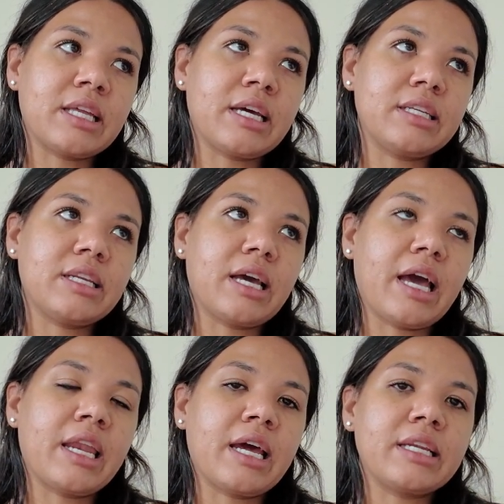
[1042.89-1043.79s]
And
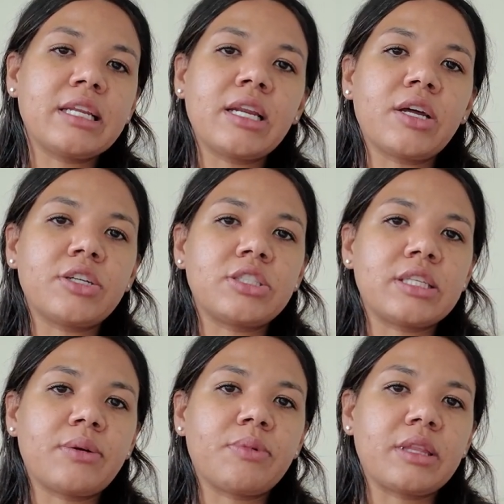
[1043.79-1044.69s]
I didn't
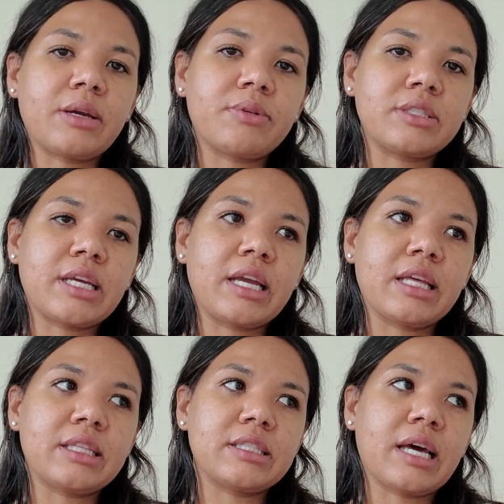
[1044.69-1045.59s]
understand what they were saying
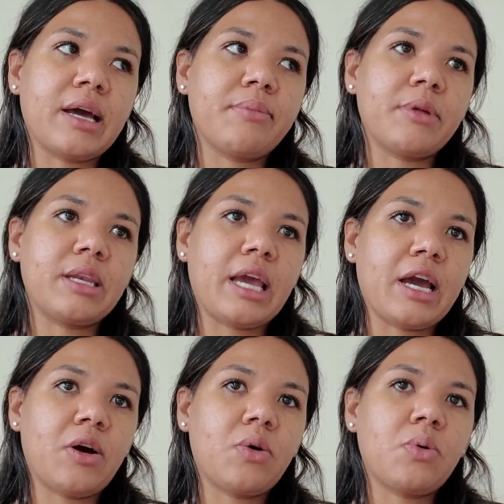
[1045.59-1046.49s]
at the time, but
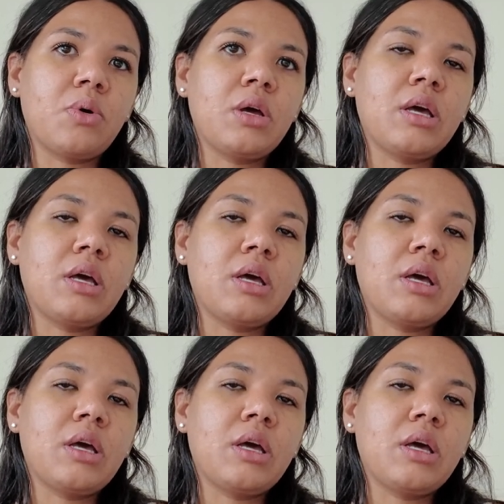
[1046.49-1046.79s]
now